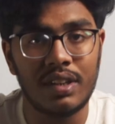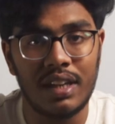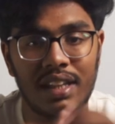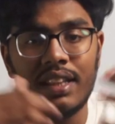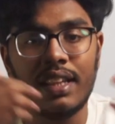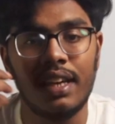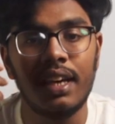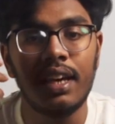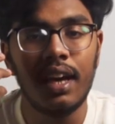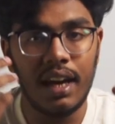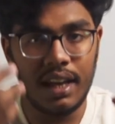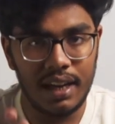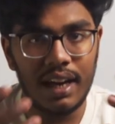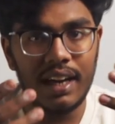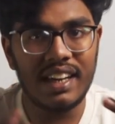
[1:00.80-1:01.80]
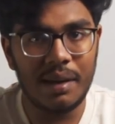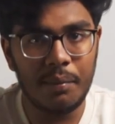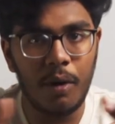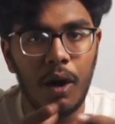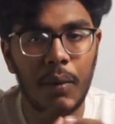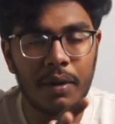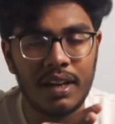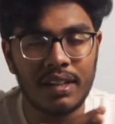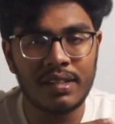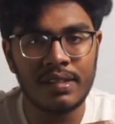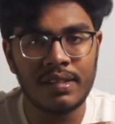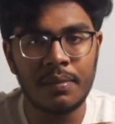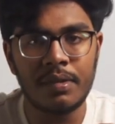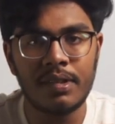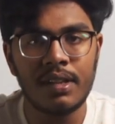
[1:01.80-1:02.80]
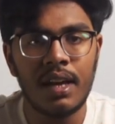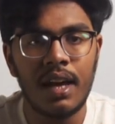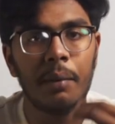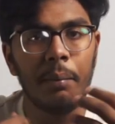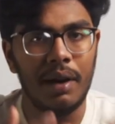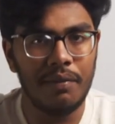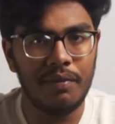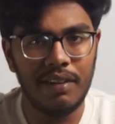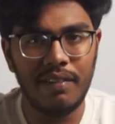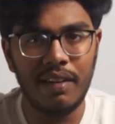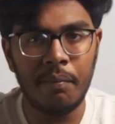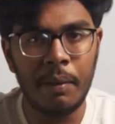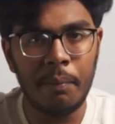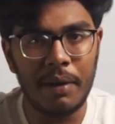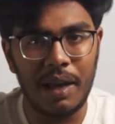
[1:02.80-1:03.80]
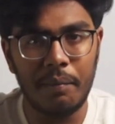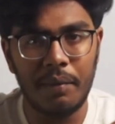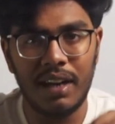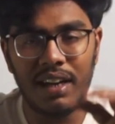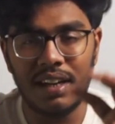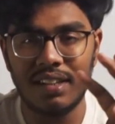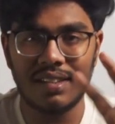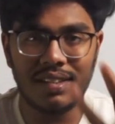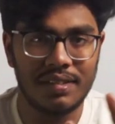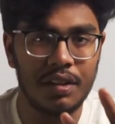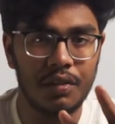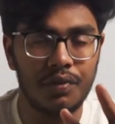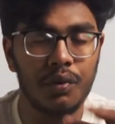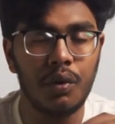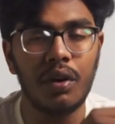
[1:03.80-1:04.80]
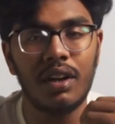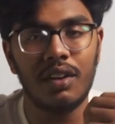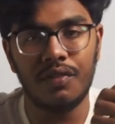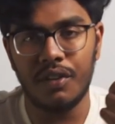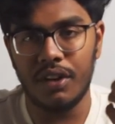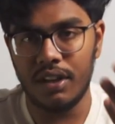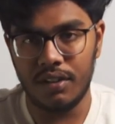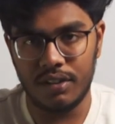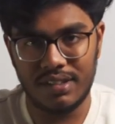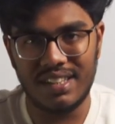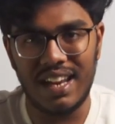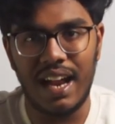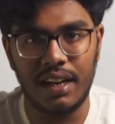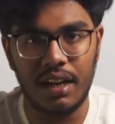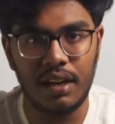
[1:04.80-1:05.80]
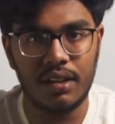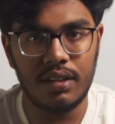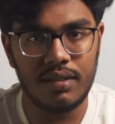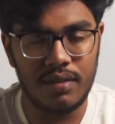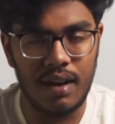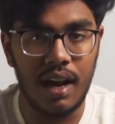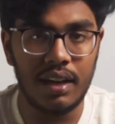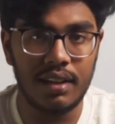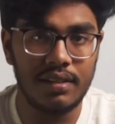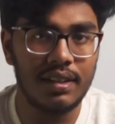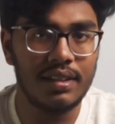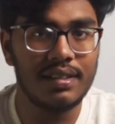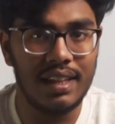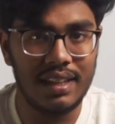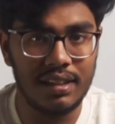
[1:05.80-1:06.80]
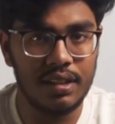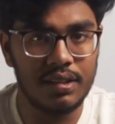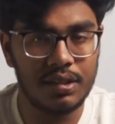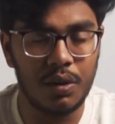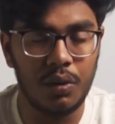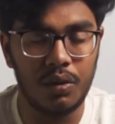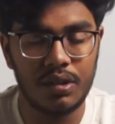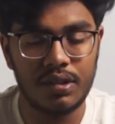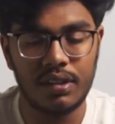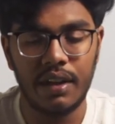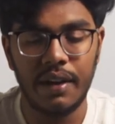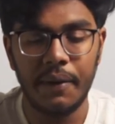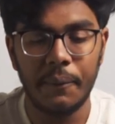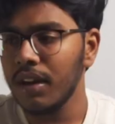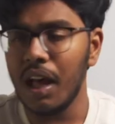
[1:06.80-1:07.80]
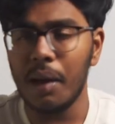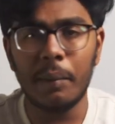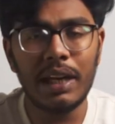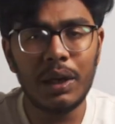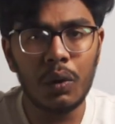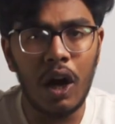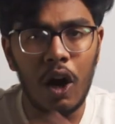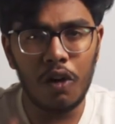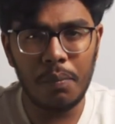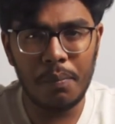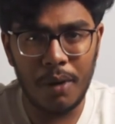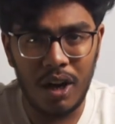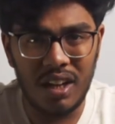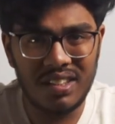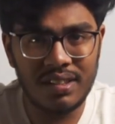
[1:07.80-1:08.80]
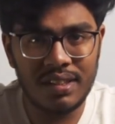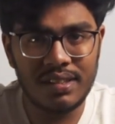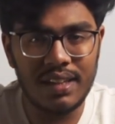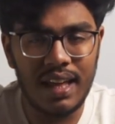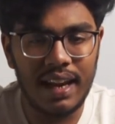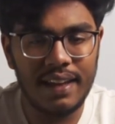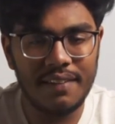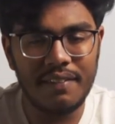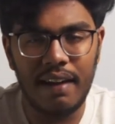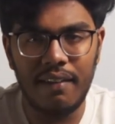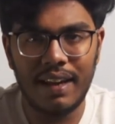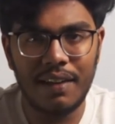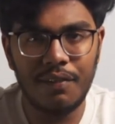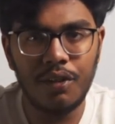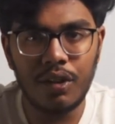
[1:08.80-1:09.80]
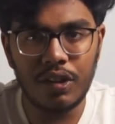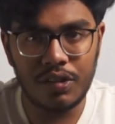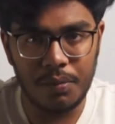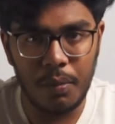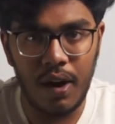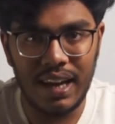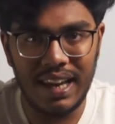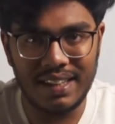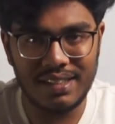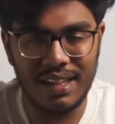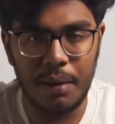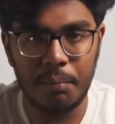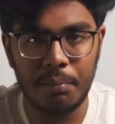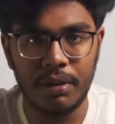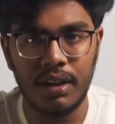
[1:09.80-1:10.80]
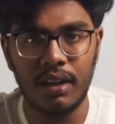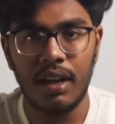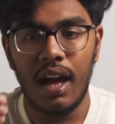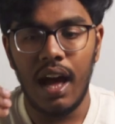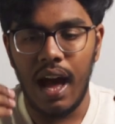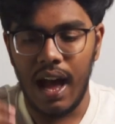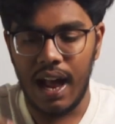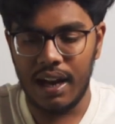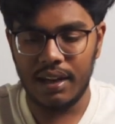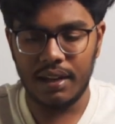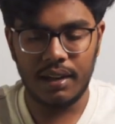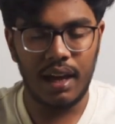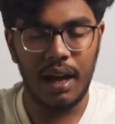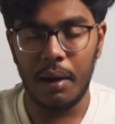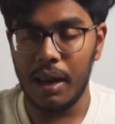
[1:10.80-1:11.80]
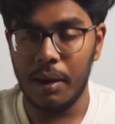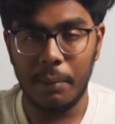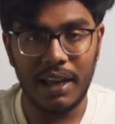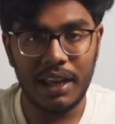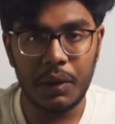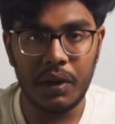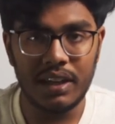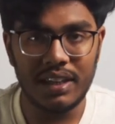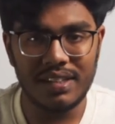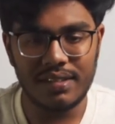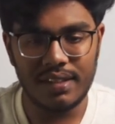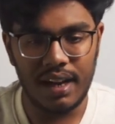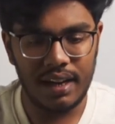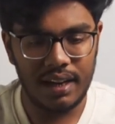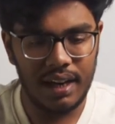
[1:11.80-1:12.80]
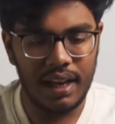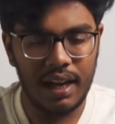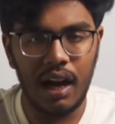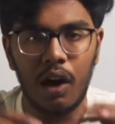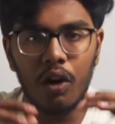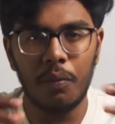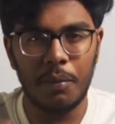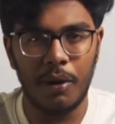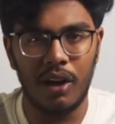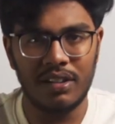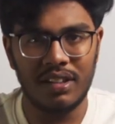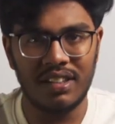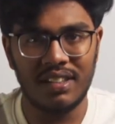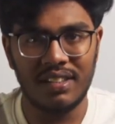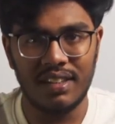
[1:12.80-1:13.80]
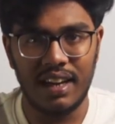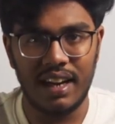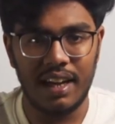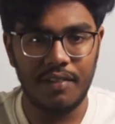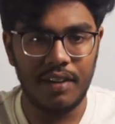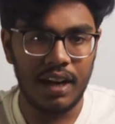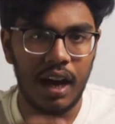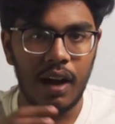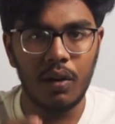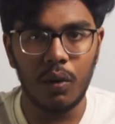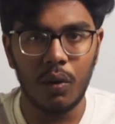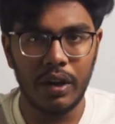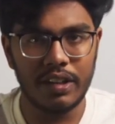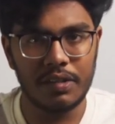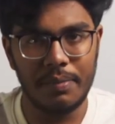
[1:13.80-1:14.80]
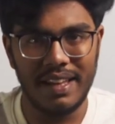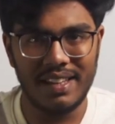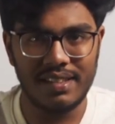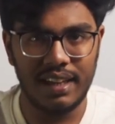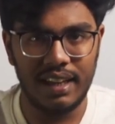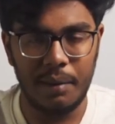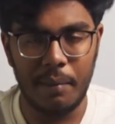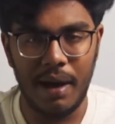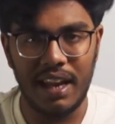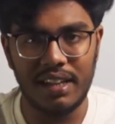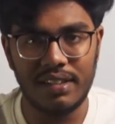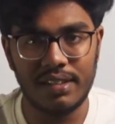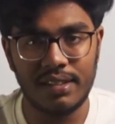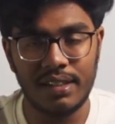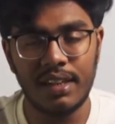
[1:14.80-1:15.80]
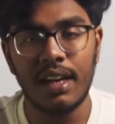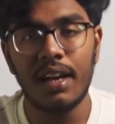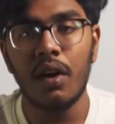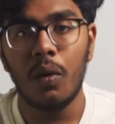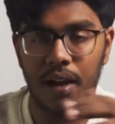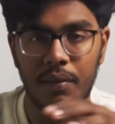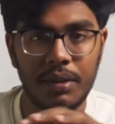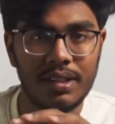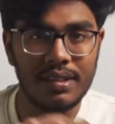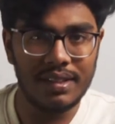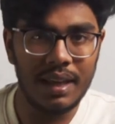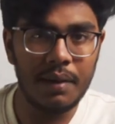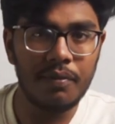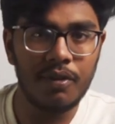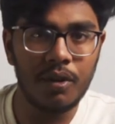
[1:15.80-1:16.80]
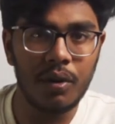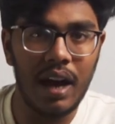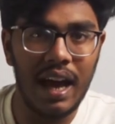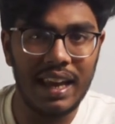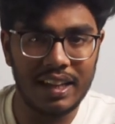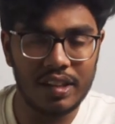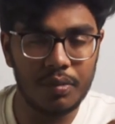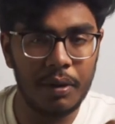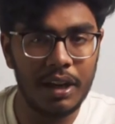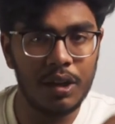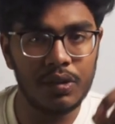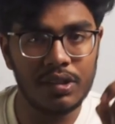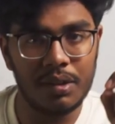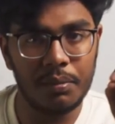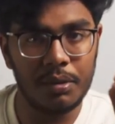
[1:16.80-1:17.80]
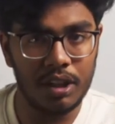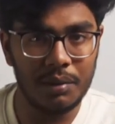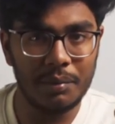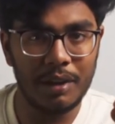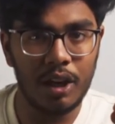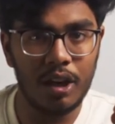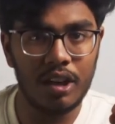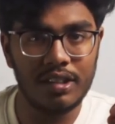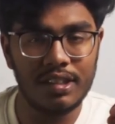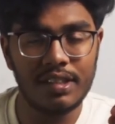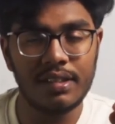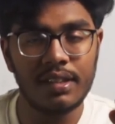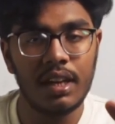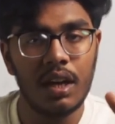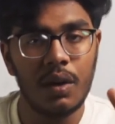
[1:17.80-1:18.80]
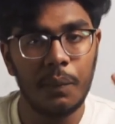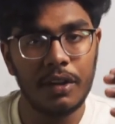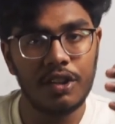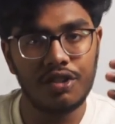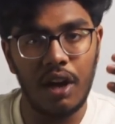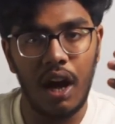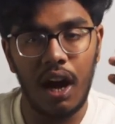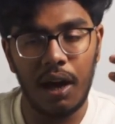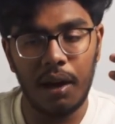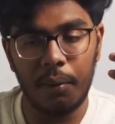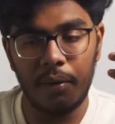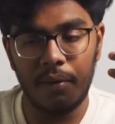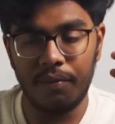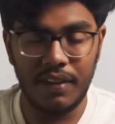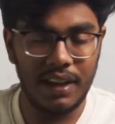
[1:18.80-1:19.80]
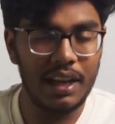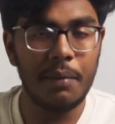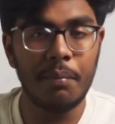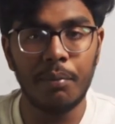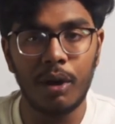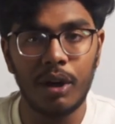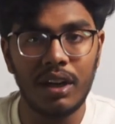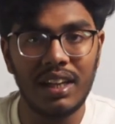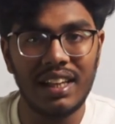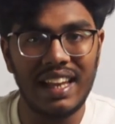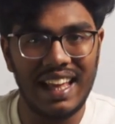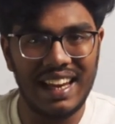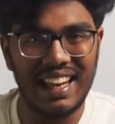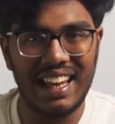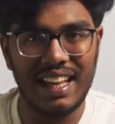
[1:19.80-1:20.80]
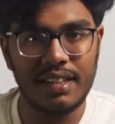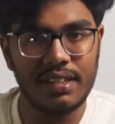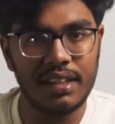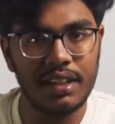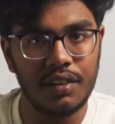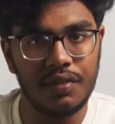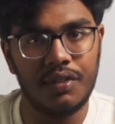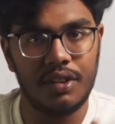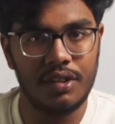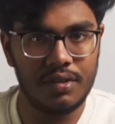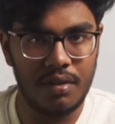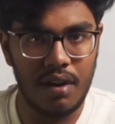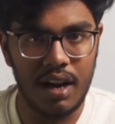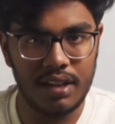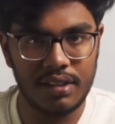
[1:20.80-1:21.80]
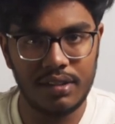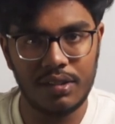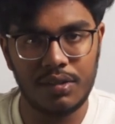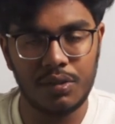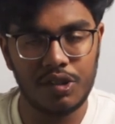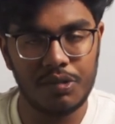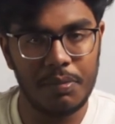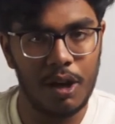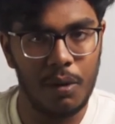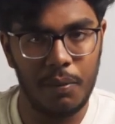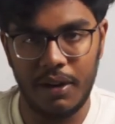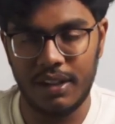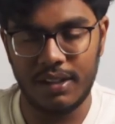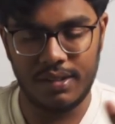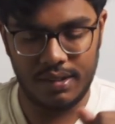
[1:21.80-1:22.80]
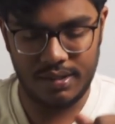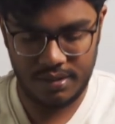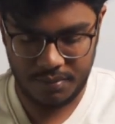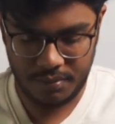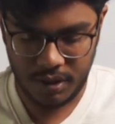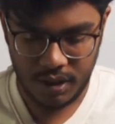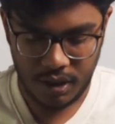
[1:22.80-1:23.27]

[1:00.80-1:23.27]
in the real-time operating systems, but we will be primarily discussing 4 different standard strategies in this course. Coming to how processes arrive, I will give you a small example and I'll make you understand like how processes arrive and how OS basically manages it. With the same flow, I'll explain you some terminologies which are very important in analyzing different strategies used by operating system.